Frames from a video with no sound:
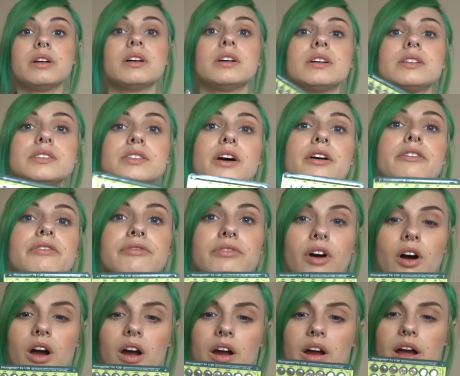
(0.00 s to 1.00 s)
So
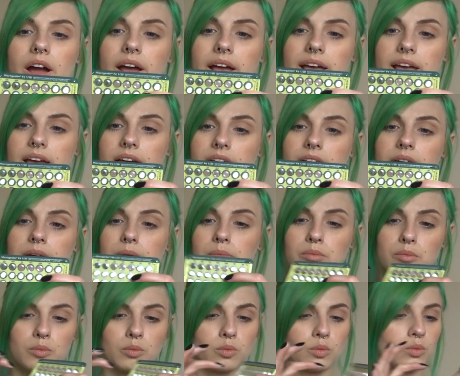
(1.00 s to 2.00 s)
far I
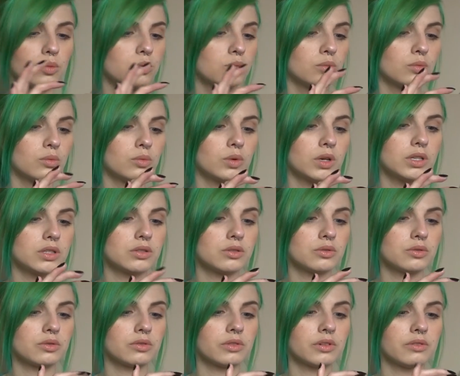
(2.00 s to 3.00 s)
am
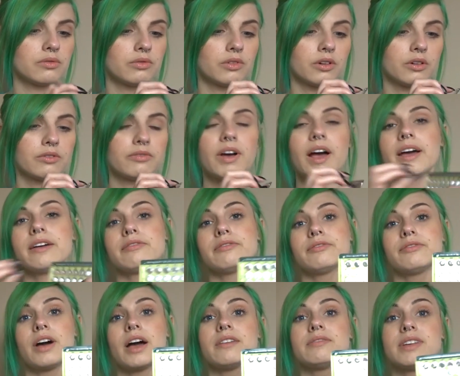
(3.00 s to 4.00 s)

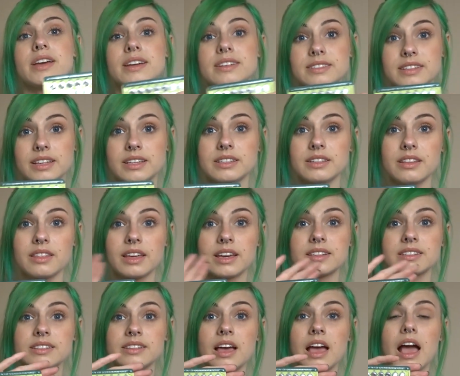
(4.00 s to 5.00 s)
5 days into
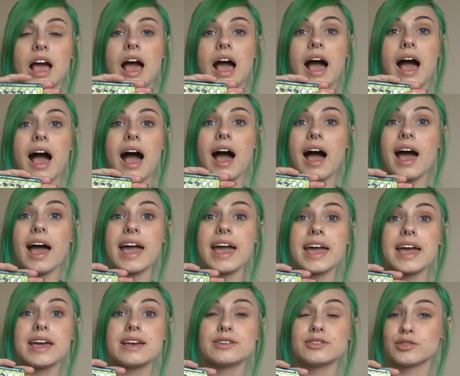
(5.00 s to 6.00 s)
this.
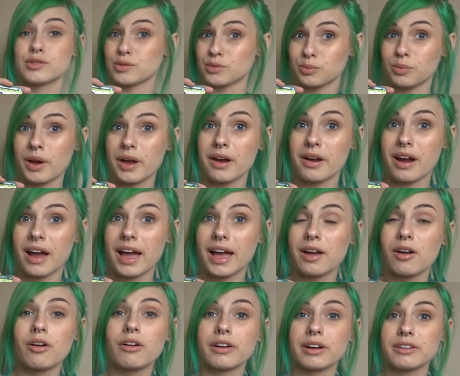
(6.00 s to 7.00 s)
I swear
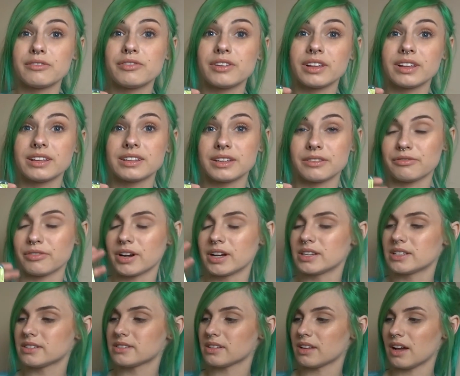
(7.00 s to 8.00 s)
I already feel a
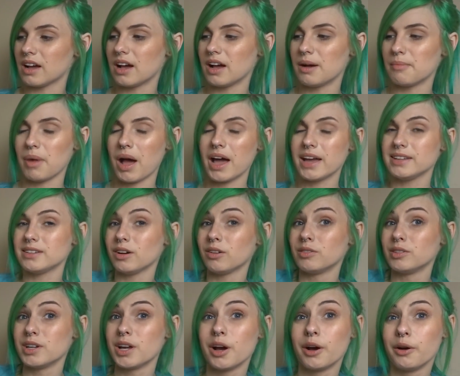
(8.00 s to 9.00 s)
difference. I
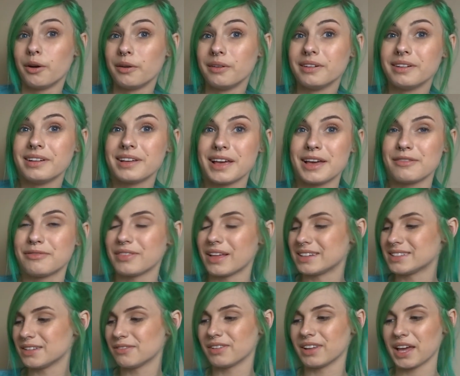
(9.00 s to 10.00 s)
don't know if
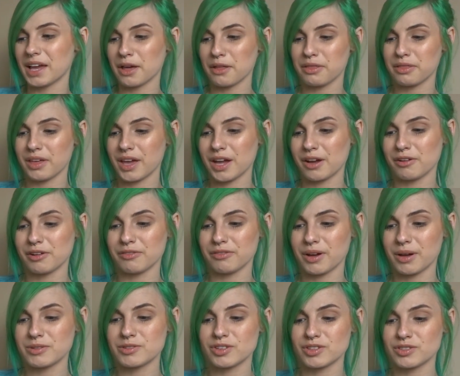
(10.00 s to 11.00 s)
that's even like a thing or if
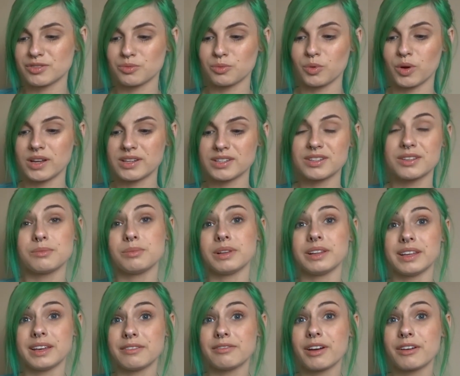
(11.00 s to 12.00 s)
I just want to
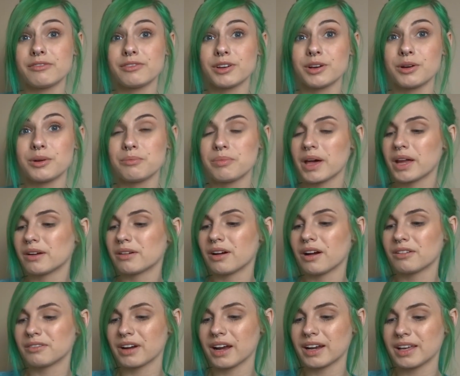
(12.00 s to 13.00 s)
believe I feel better
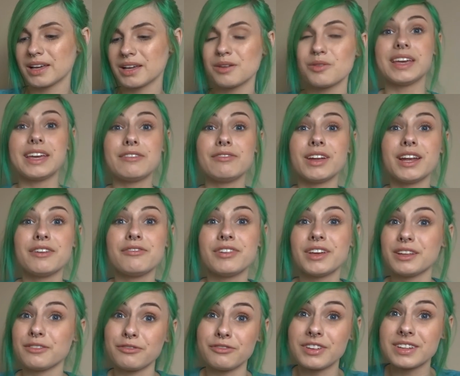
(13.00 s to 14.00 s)
already. Even if
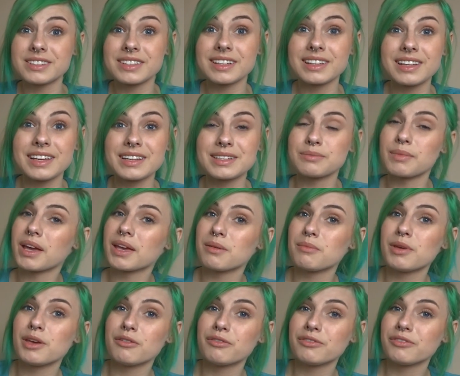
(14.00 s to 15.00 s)
it physically is making
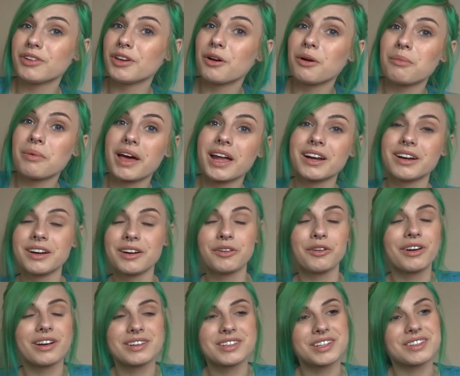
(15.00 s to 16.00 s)
me feel better
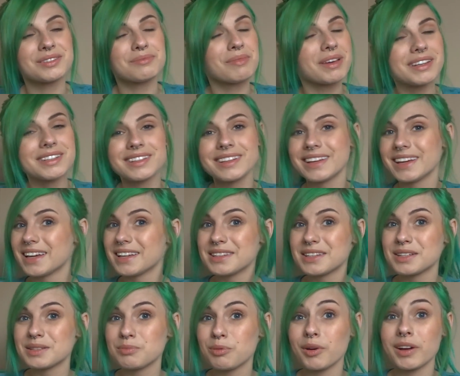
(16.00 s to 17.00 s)
or it's just mentally at
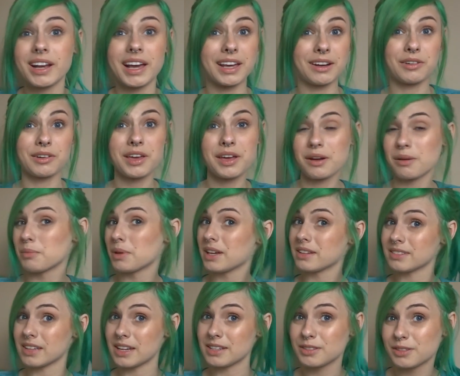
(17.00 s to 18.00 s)
this point, I don't care
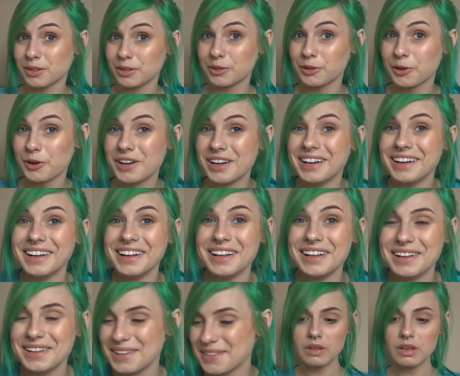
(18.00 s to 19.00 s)
because I do.
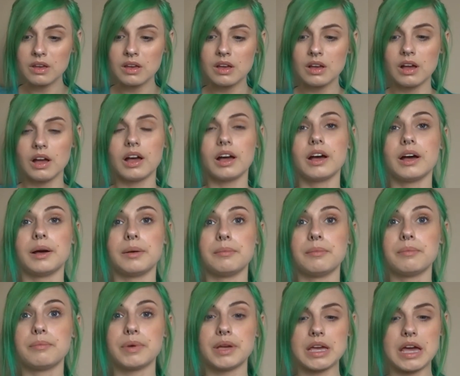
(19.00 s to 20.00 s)

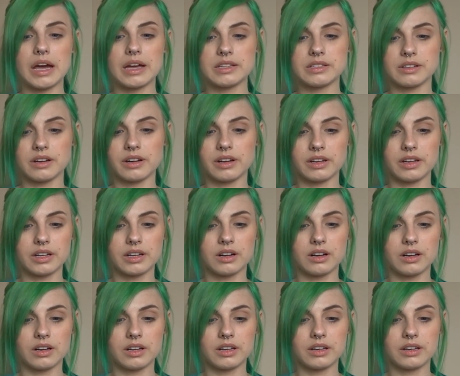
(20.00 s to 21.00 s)
but yeah, I started it
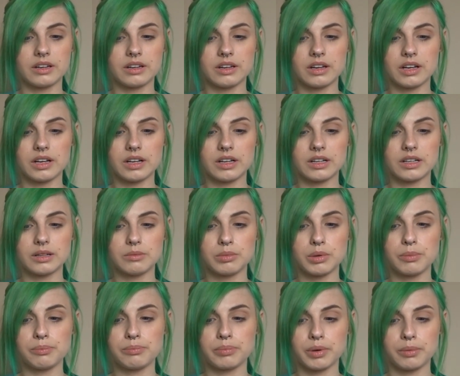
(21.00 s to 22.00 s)
on
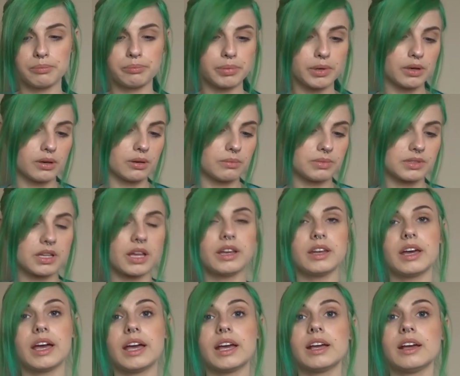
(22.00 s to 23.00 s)

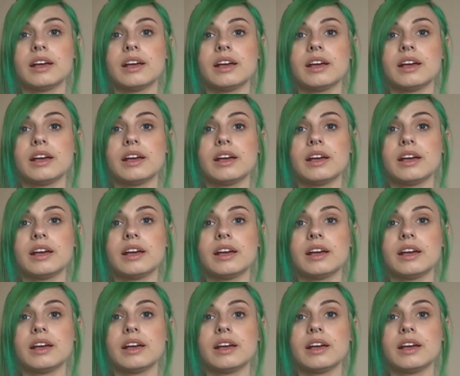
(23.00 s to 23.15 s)
Sunday.